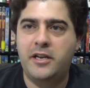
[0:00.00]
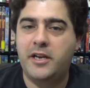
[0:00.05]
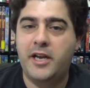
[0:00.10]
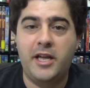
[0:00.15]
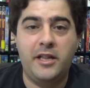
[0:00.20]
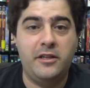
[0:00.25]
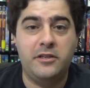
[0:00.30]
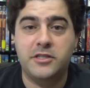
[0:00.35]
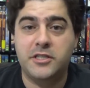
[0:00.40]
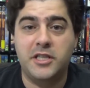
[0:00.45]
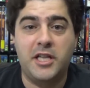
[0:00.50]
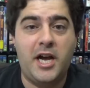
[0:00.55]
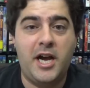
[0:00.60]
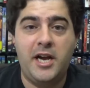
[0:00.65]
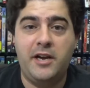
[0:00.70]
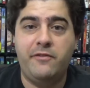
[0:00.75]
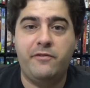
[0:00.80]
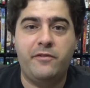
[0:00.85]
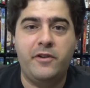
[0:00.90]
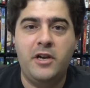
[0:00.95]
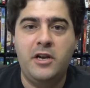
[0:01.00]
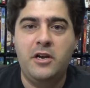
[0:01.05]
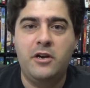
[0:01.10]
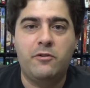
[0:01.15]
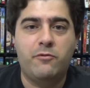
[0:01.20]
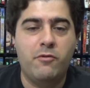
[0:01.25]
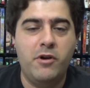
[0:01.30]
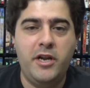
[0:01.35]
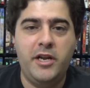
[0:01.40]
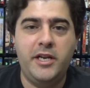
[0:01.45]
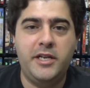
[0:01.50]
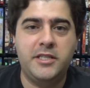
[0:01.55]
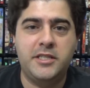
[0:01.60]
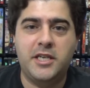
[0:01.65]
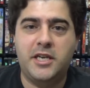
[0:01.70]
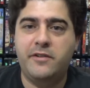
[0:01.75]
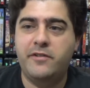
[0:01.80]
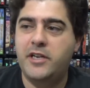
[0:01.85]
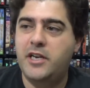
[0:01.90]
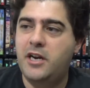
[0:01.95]
Again, there's live readings
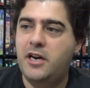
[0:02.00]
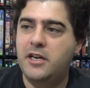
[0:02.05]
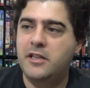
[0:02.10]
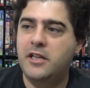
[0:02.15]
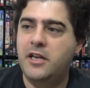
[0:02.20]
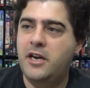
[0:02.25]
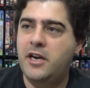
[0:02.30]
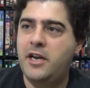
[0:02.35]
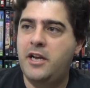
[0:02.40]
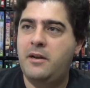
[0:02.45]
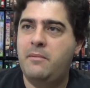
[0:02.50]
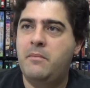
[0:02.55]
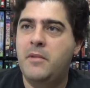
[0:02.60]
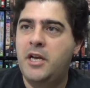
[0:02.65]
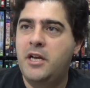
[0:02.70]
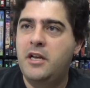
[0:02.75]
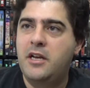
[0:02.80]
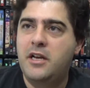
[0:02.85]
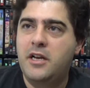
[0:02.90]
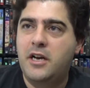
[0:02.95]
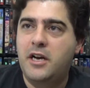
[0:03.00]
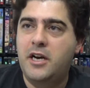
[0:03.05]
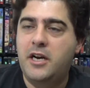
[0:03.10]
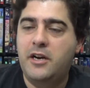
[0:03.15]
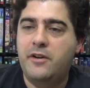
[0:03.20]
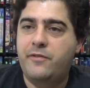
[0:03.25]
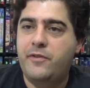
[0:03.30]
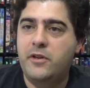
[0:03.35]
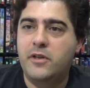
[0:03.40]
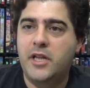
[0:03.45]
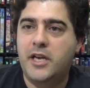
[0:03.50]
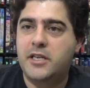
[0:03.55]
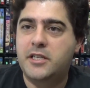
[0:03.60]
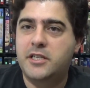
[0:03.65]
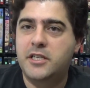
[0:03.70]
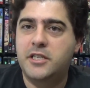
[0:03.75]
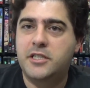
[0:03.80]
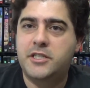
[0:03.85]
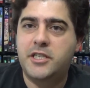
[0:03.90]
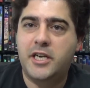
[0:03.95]
of it online, if you'd like
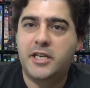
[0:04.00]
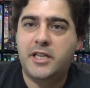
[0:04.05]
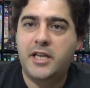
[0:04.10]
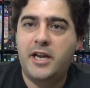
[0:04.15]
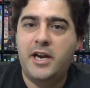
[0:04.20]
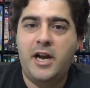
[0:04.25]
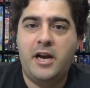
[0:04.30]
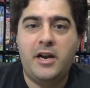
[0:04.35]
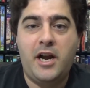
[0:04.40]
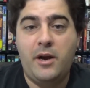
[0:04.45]
to check that out.